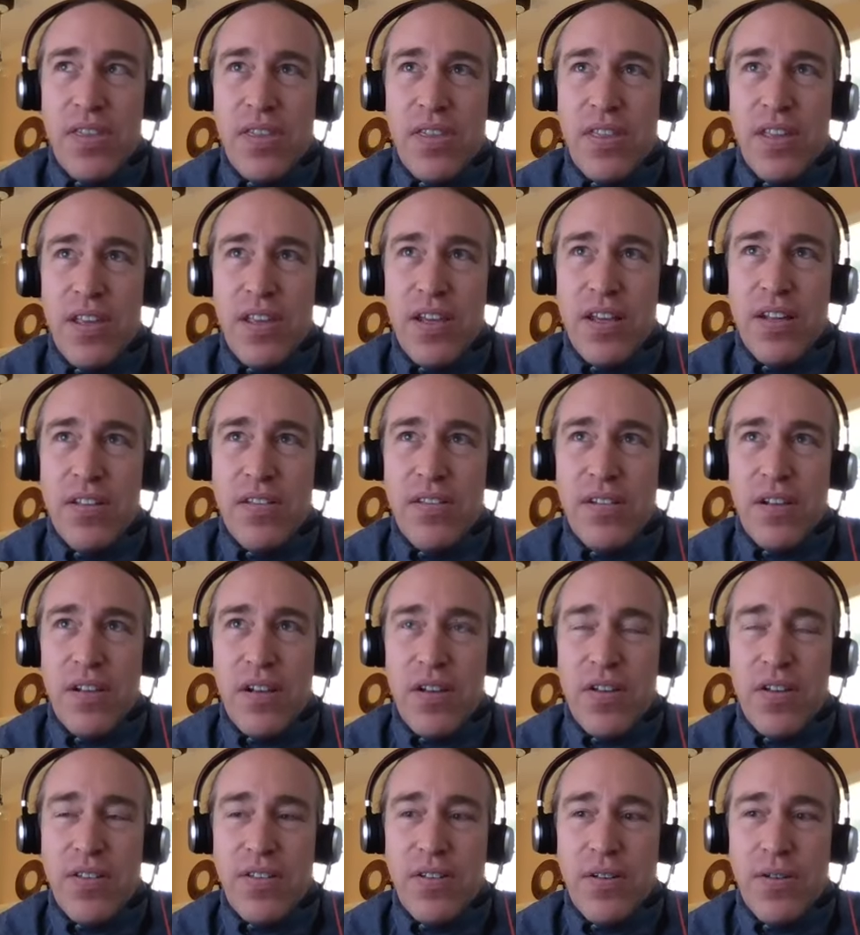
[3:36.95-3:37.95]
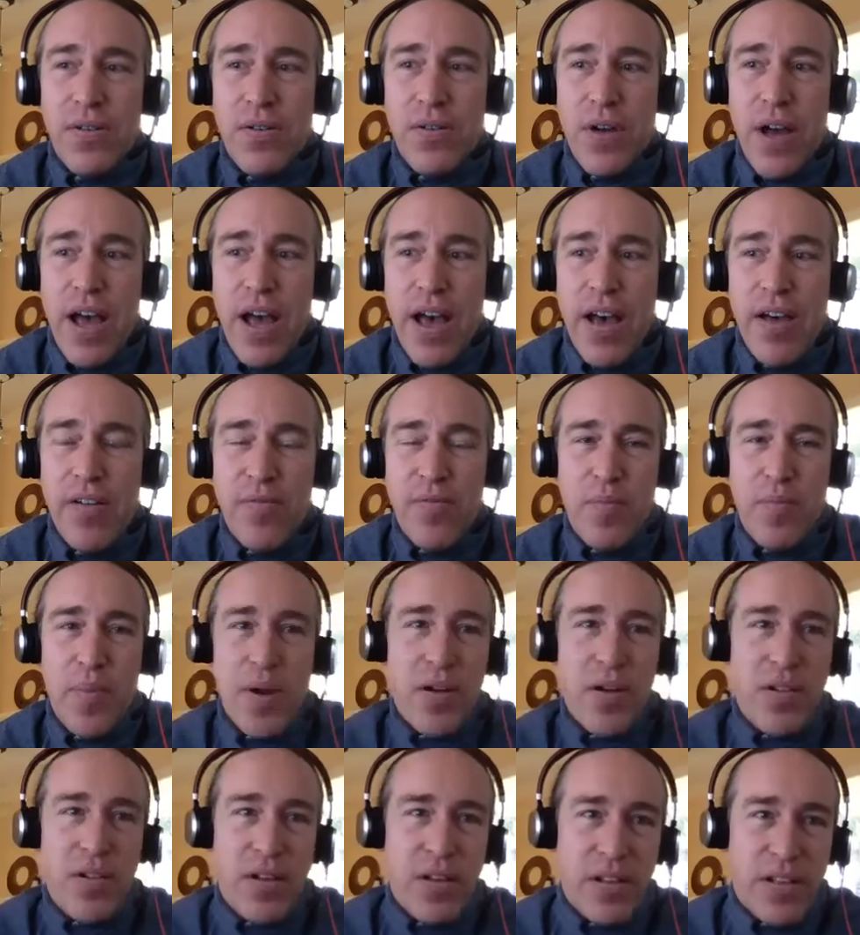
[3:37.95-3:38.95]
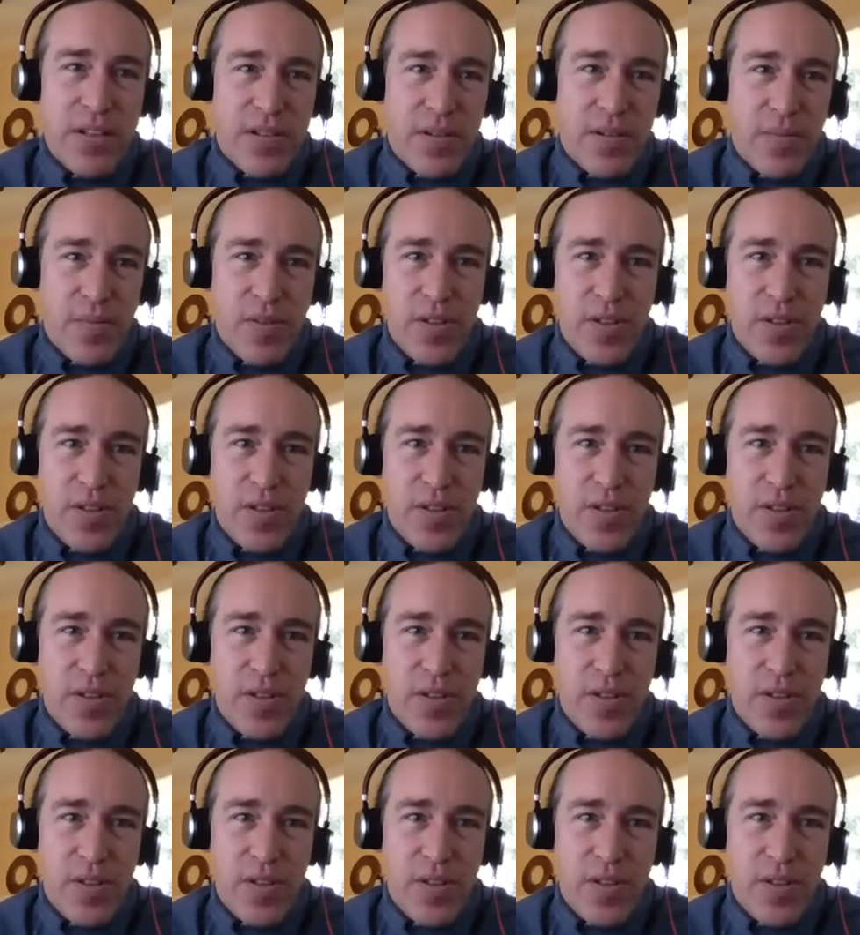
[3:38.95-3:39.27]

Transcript: things also have parallelism.